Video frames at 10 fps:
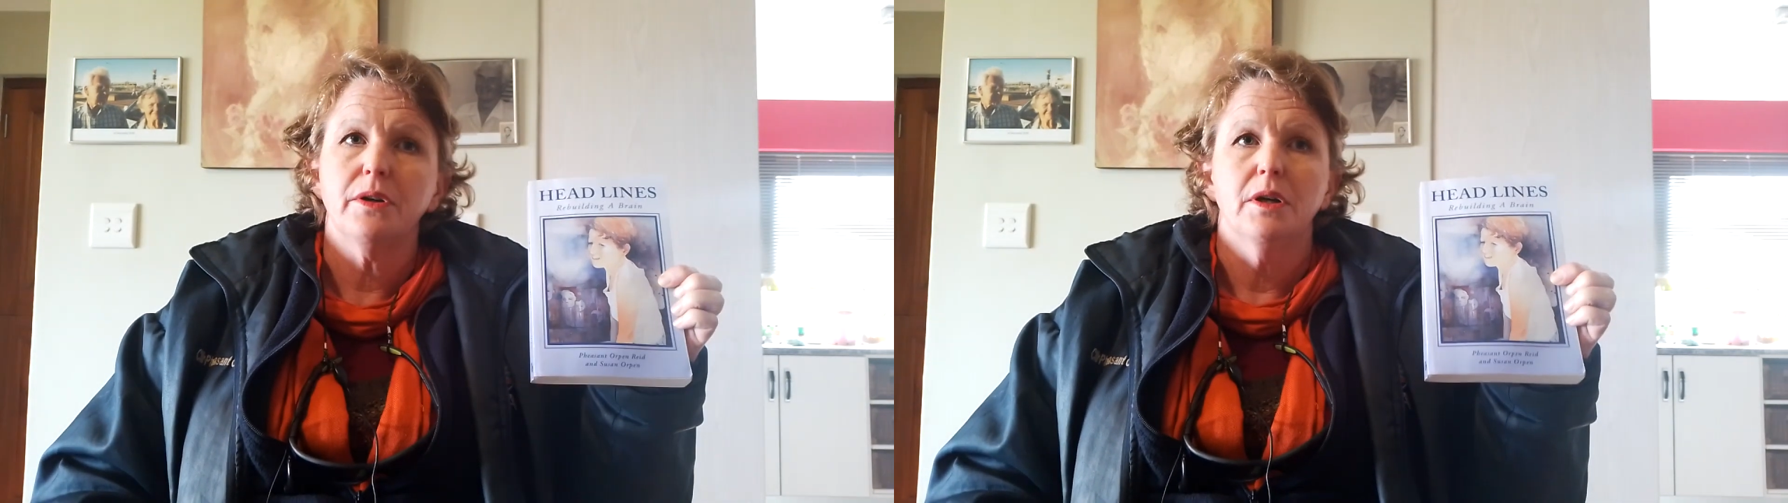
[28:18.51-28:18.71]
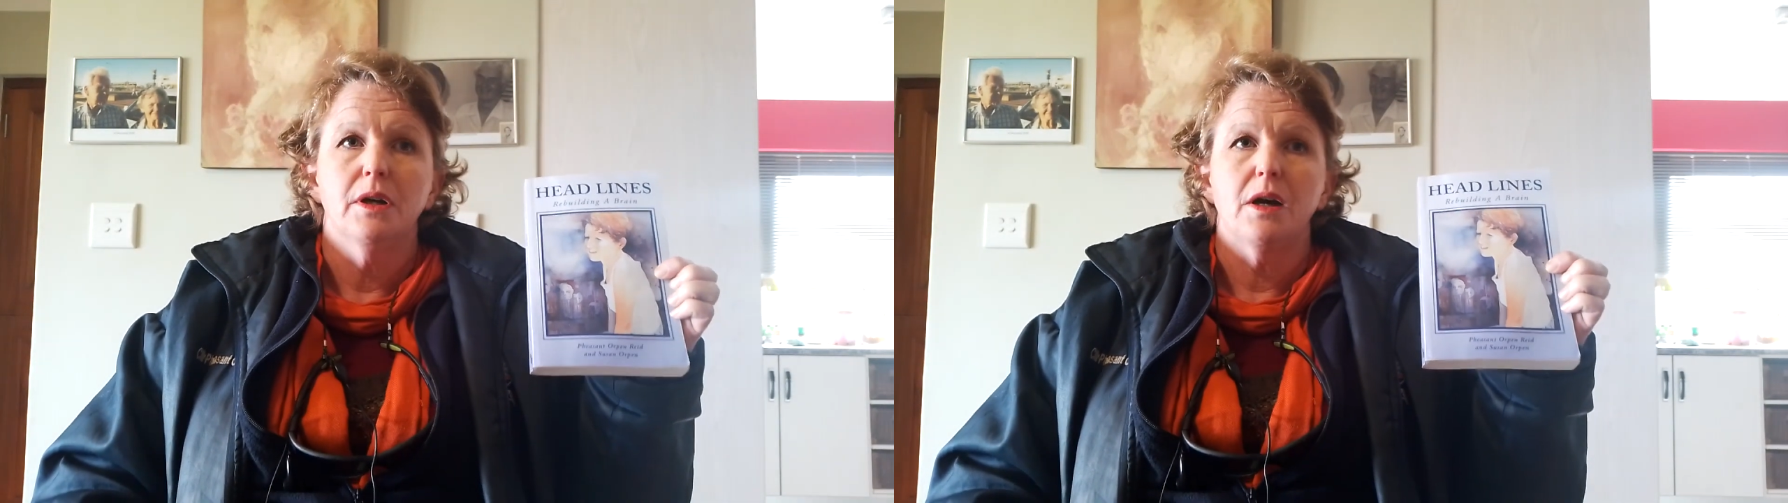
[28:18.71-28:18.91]

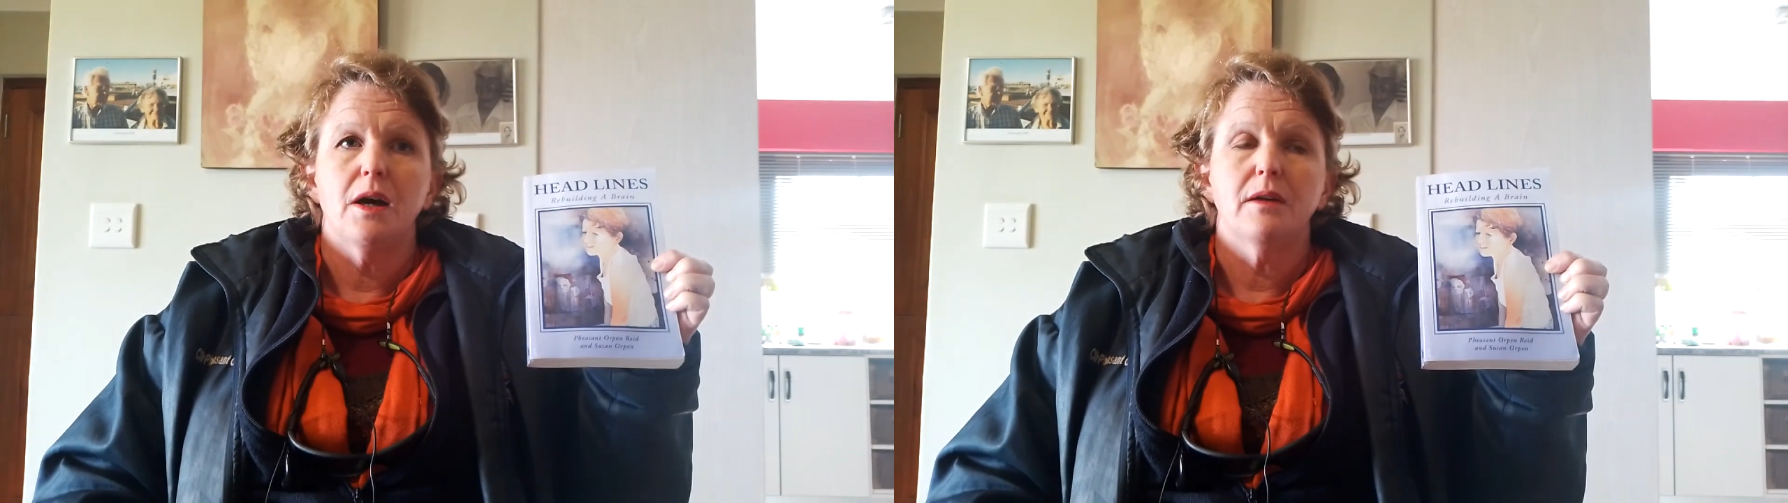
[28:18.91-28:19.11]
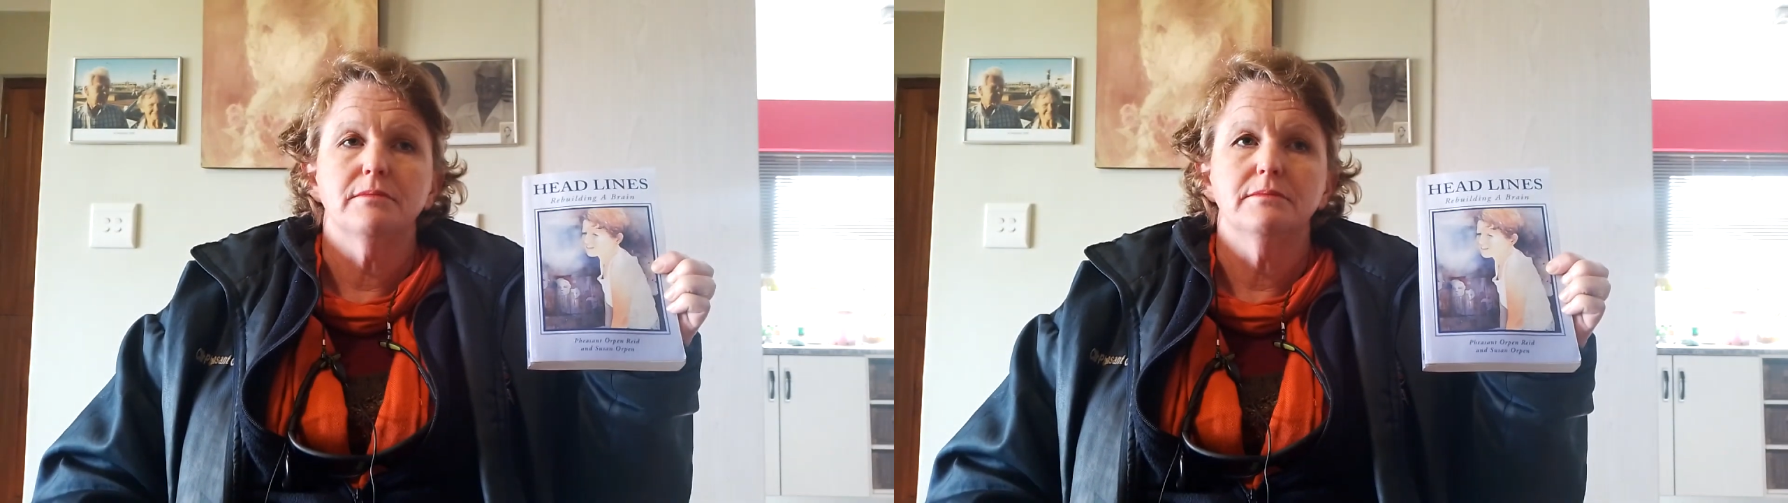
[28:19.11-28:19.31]

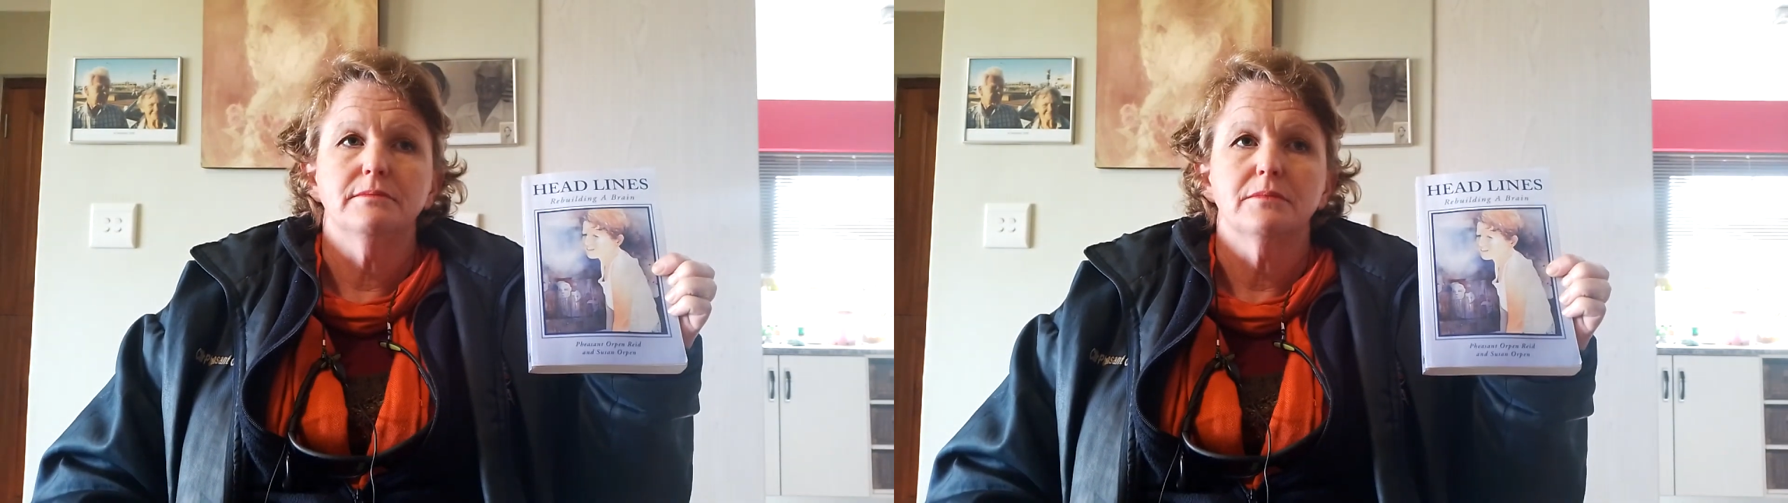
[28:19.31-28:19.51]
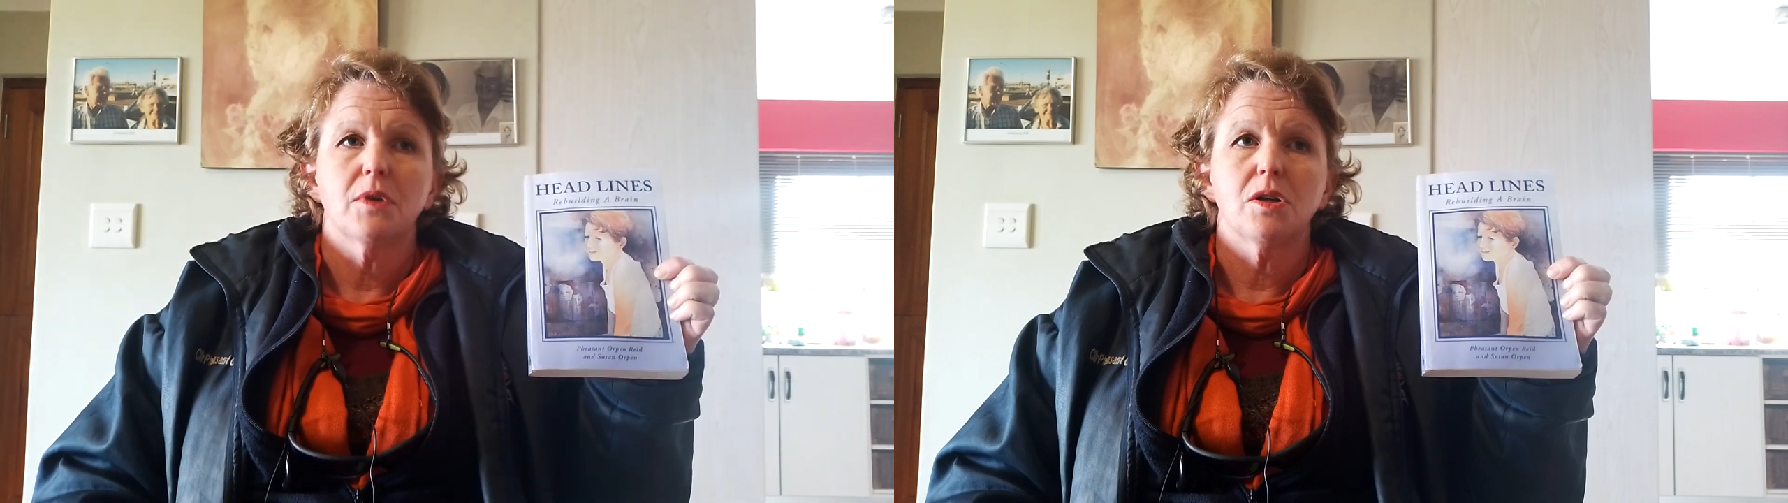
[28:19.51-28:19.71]

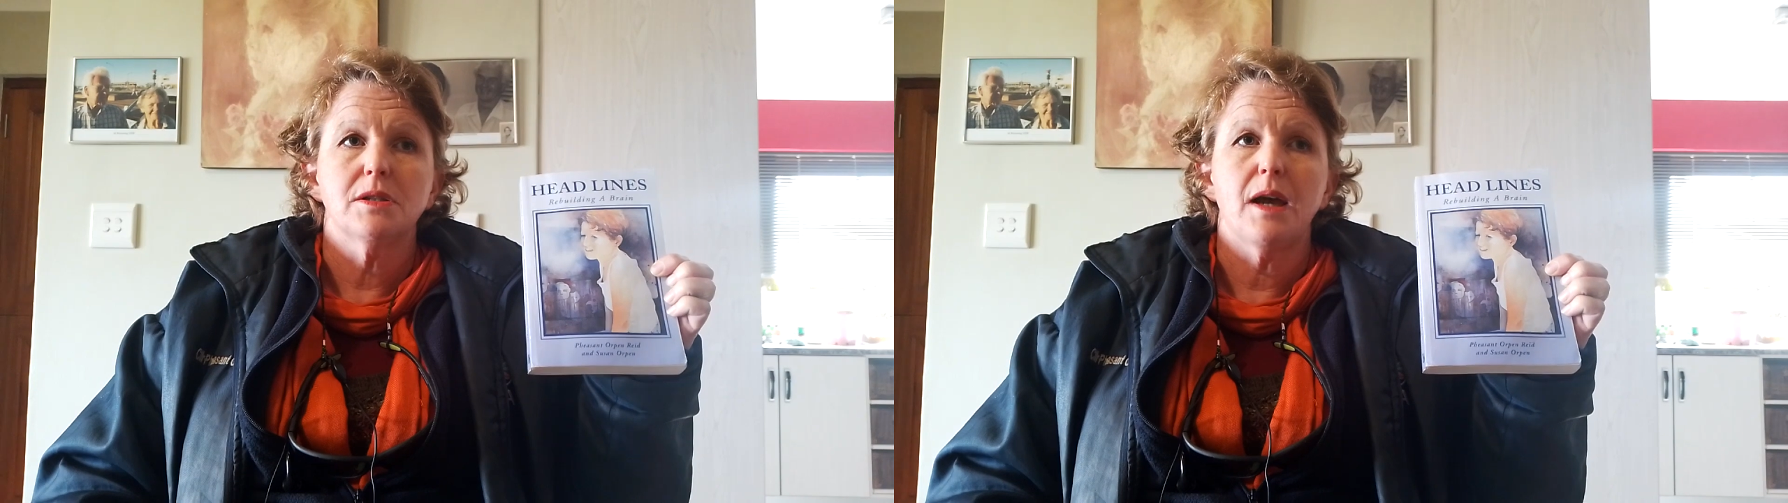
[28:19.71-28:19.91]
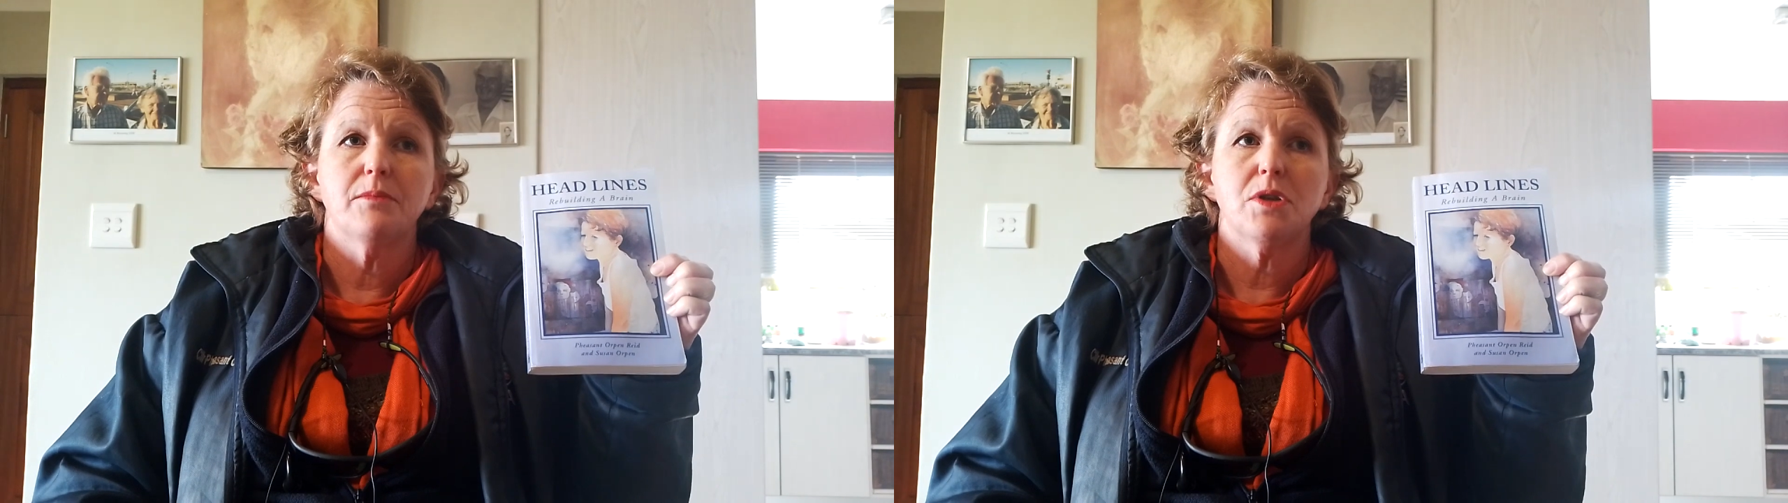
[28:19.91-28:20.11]
Because I'm
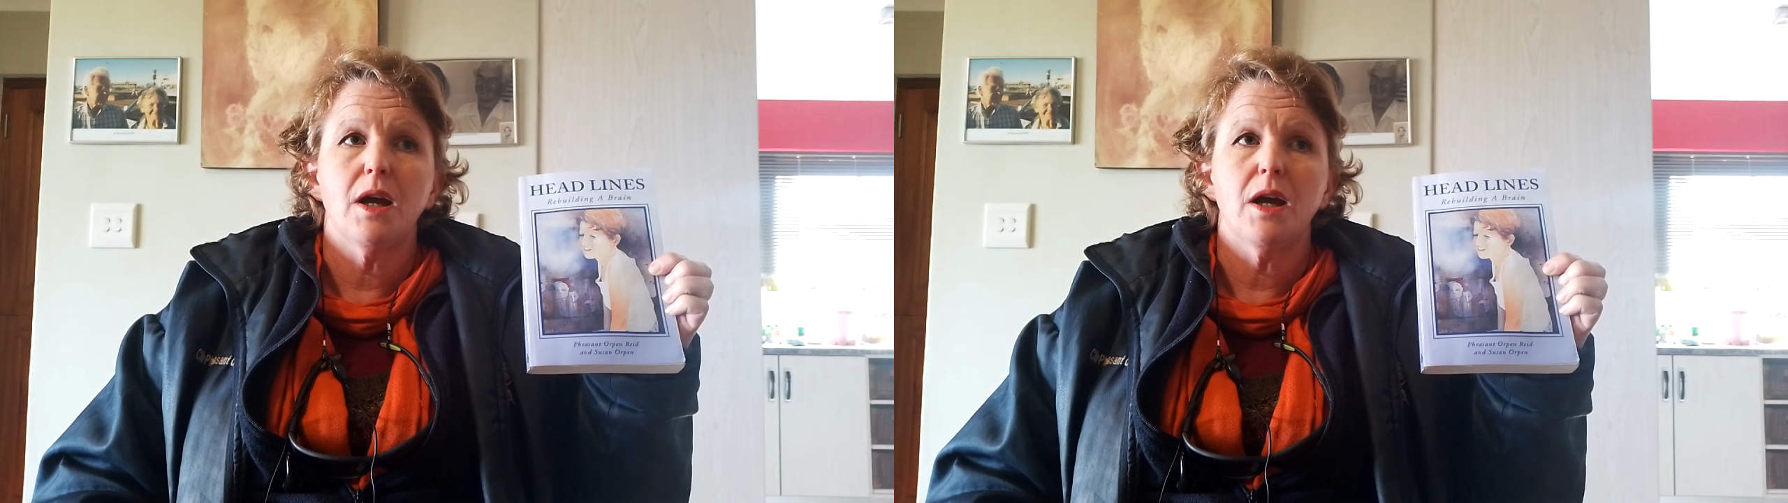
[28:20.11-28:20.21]
trying